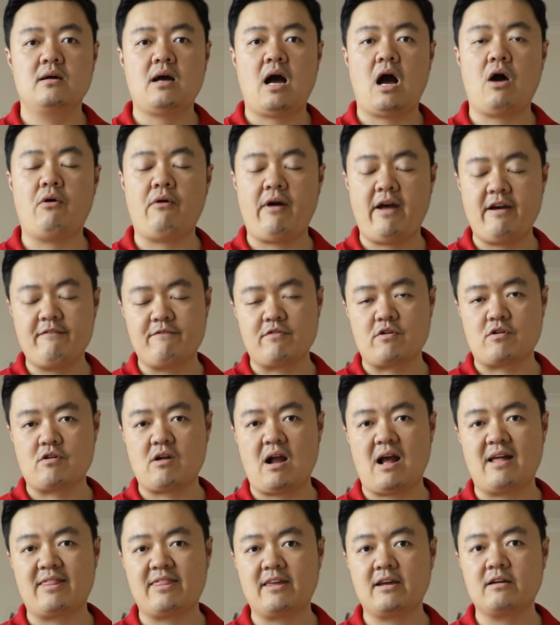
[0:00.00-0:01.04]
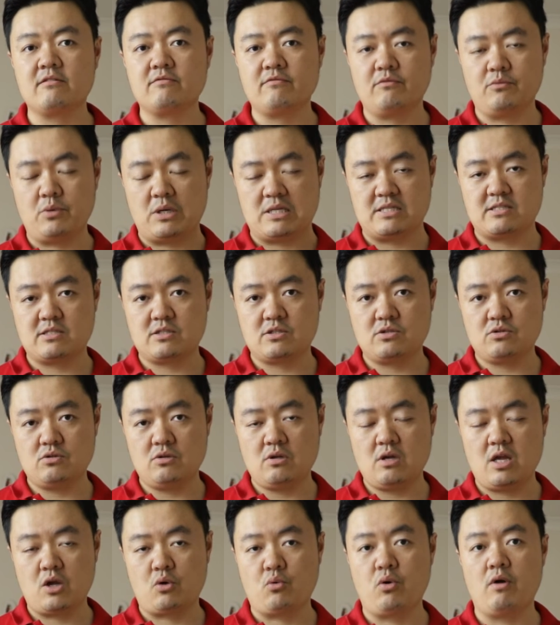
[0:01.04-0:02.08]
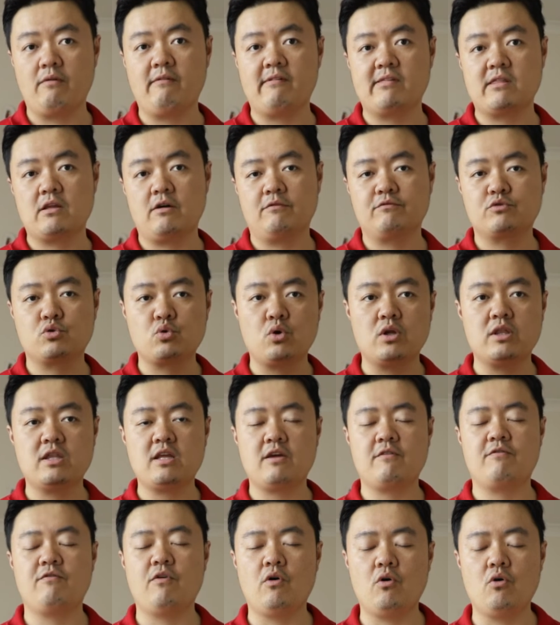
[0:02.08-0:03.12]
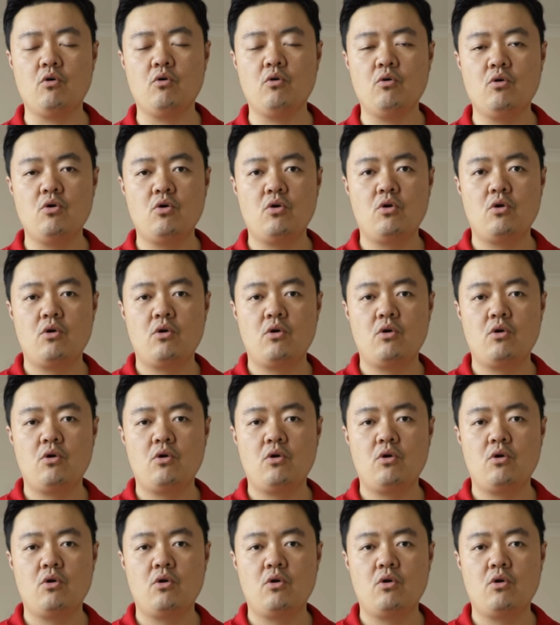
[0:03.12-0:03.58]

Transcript: However, I think with equivalent of 24mm